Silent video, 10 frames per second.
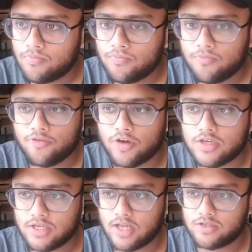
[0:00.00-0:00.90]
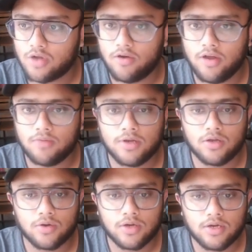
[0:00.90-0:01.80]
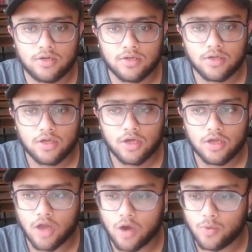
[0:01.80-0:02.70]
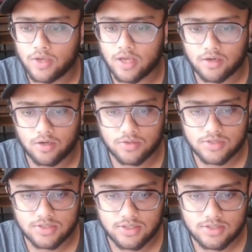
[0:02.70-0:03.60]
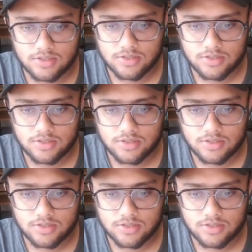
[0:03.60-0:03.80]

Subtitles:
version has already been loaded. Now we can close this.